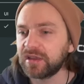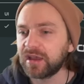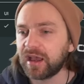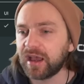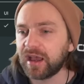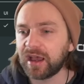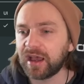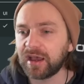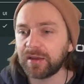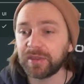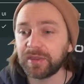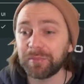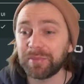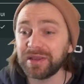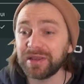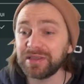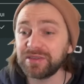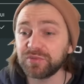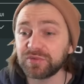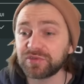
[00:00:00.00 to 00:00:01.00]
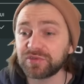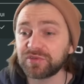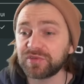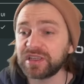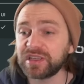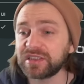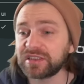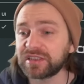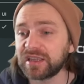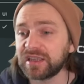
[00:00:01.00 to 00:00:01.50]
Um, that beta was
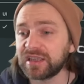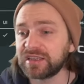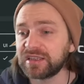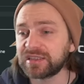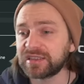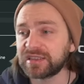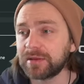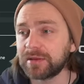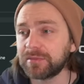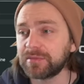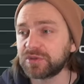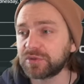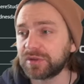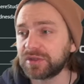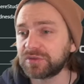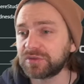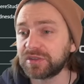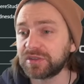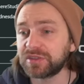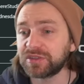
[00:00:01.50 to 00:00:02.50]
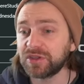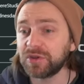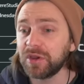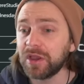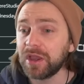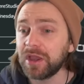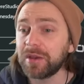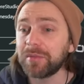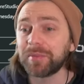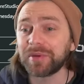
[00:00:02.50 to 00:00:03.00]
released in December twenty twenty-two,
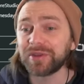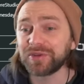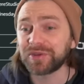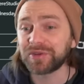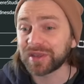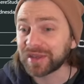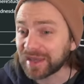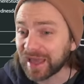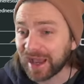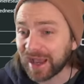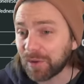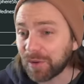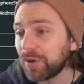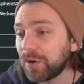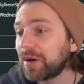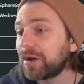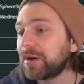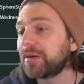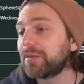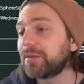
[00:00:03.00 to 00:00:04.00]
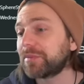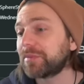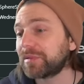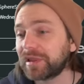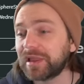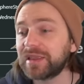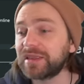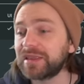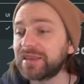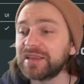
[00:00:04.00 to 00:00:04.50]
but you can now
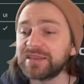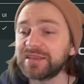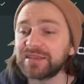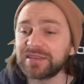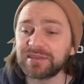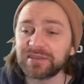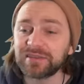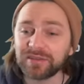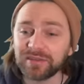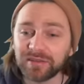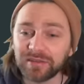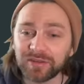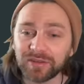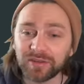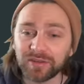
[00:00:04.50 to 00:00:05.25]
play this. You